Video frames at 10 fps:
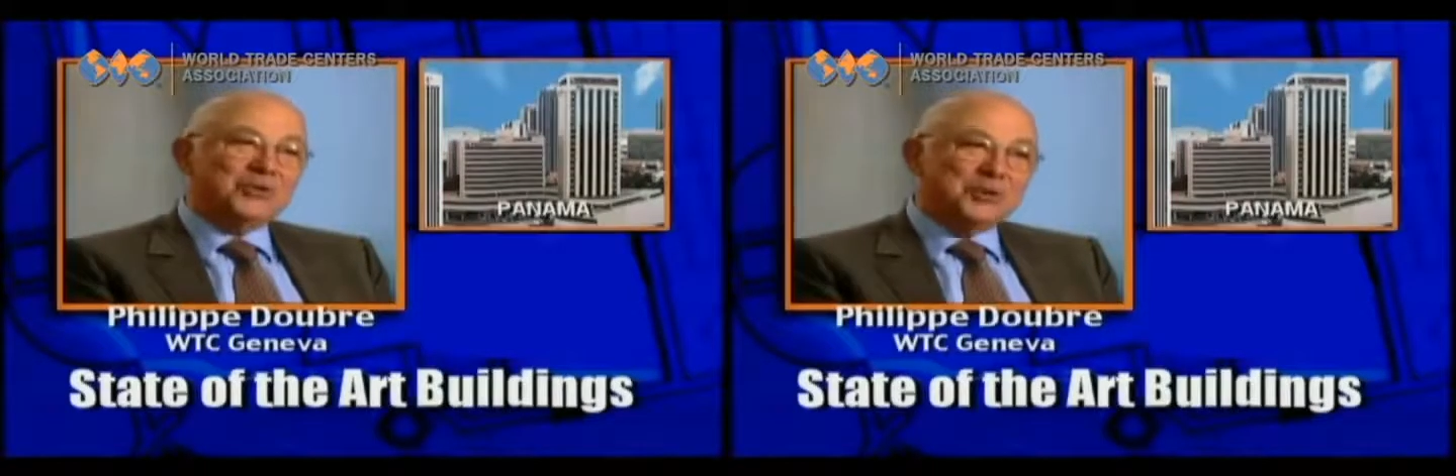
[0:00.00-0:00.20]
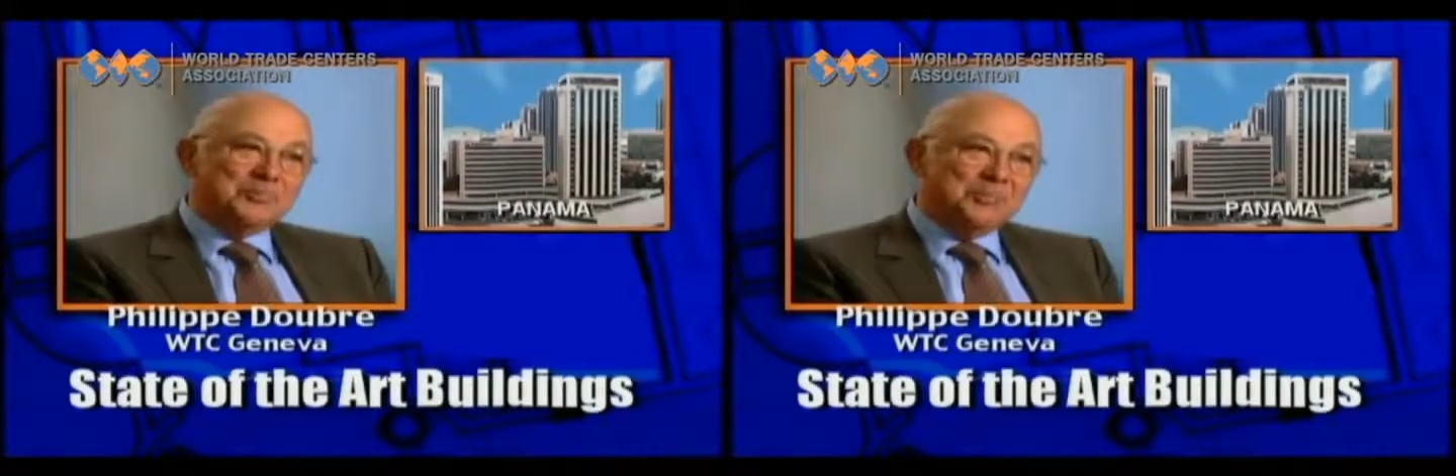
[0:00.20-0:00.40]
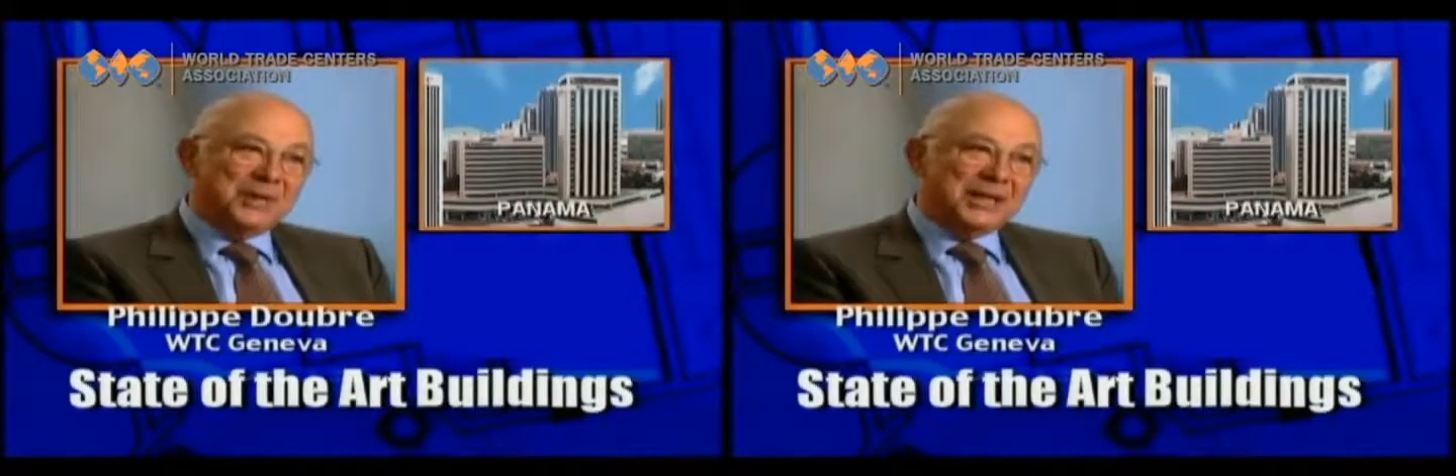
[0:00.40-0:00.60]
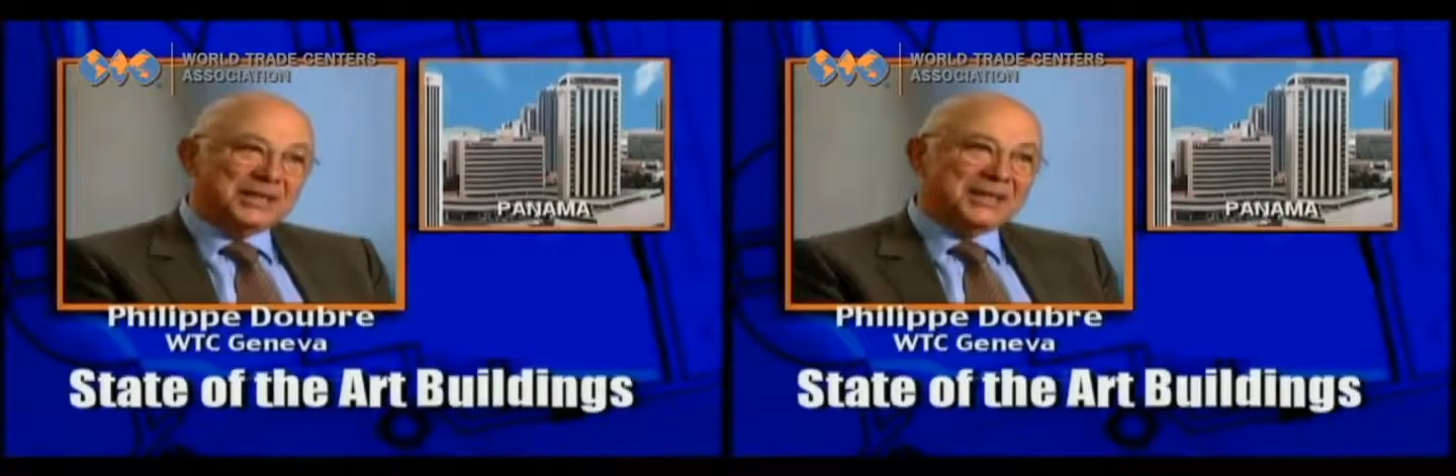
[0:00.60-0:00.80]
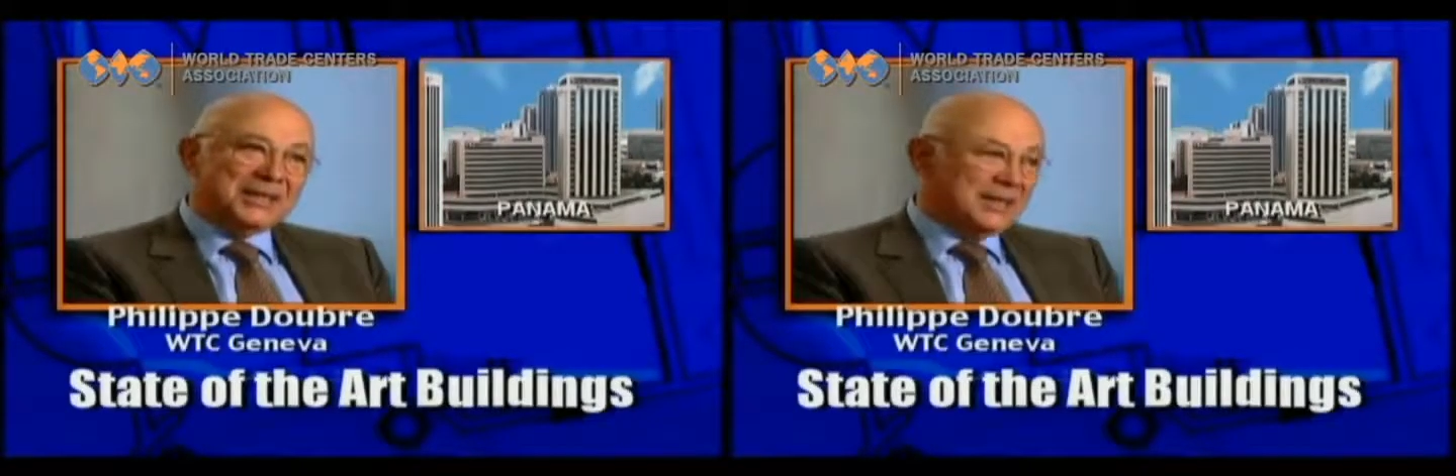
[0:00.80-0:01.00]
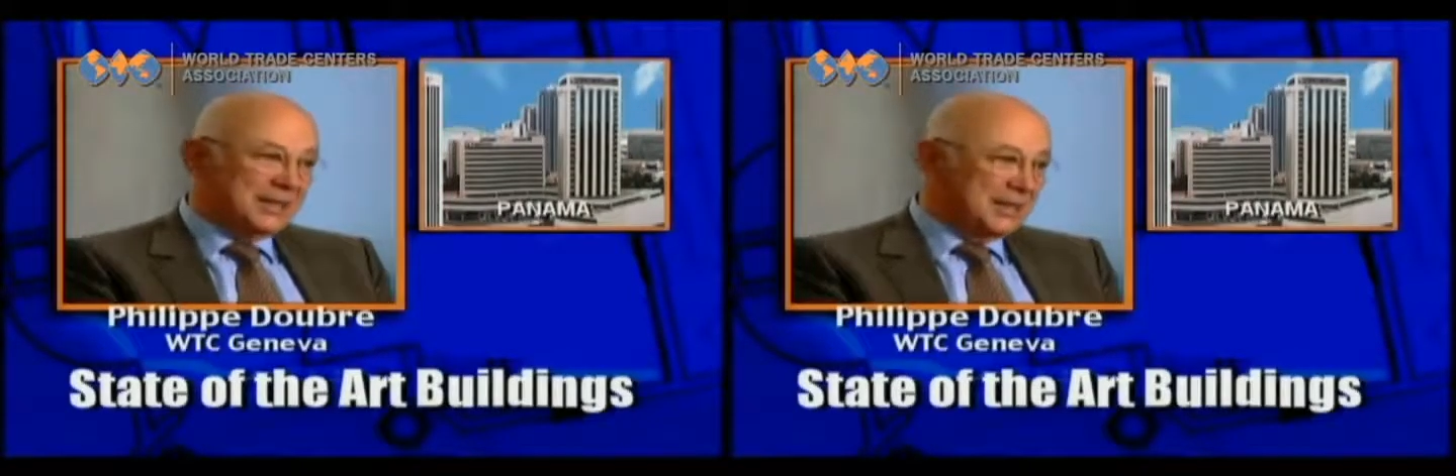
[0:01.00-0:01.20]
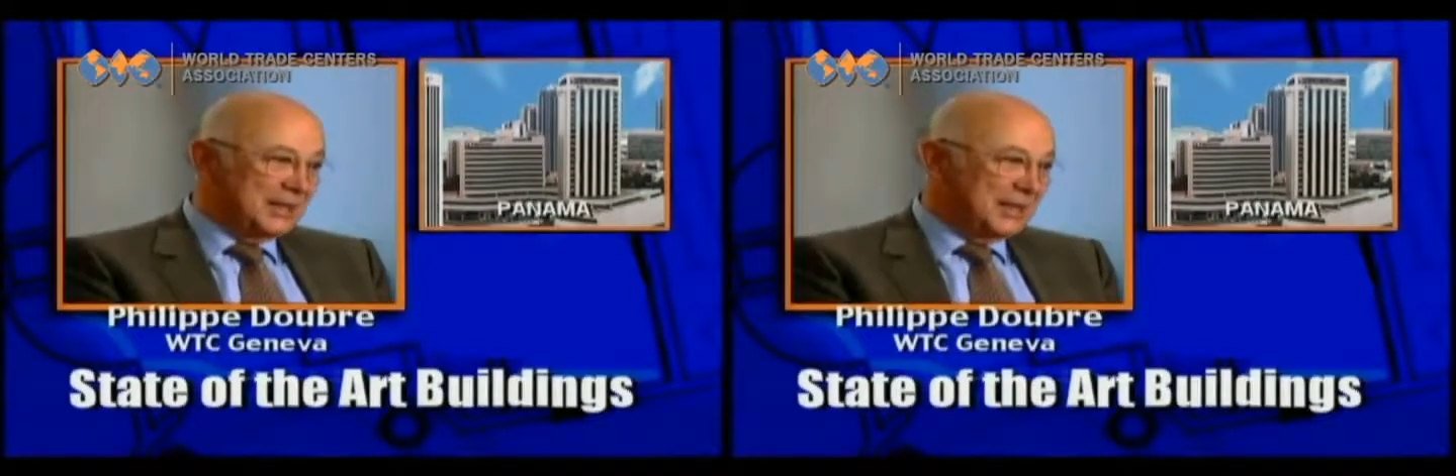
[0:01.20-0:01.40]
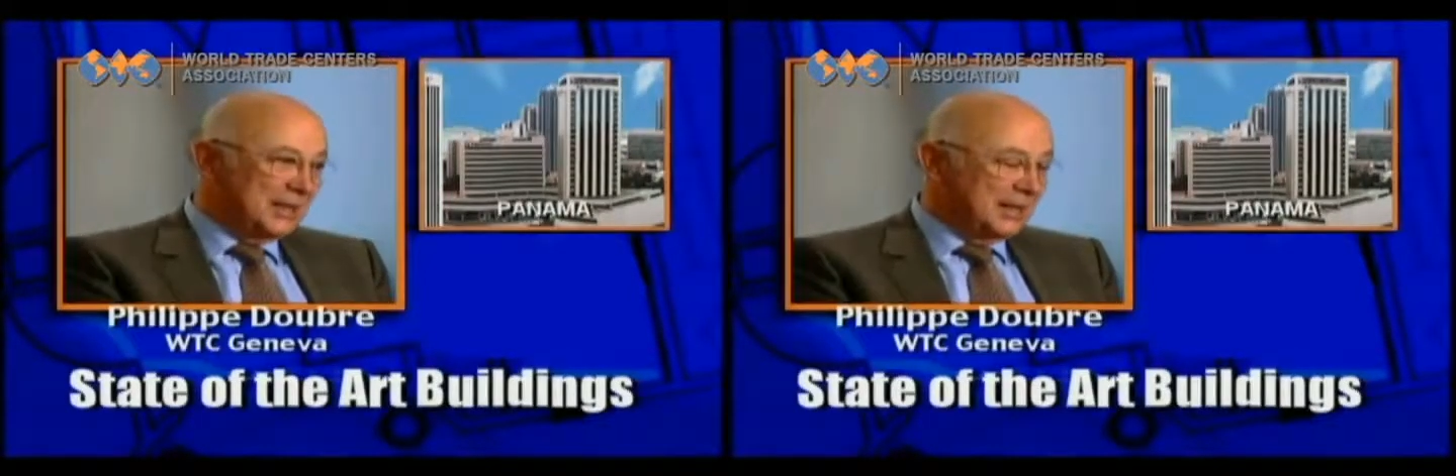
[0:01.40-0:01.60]
compete in
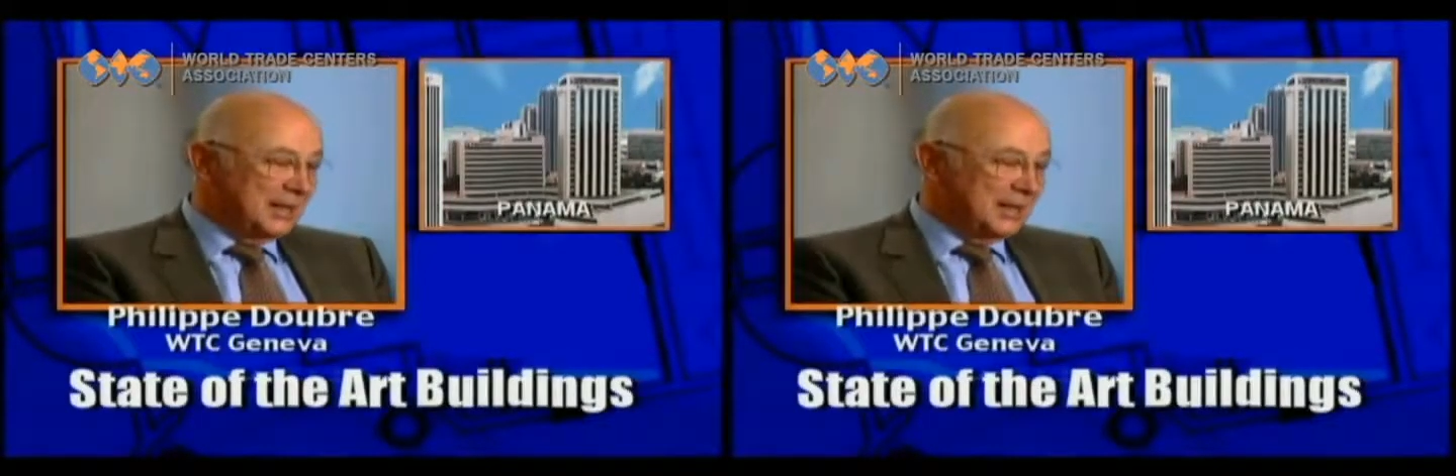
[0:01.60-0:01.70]
the,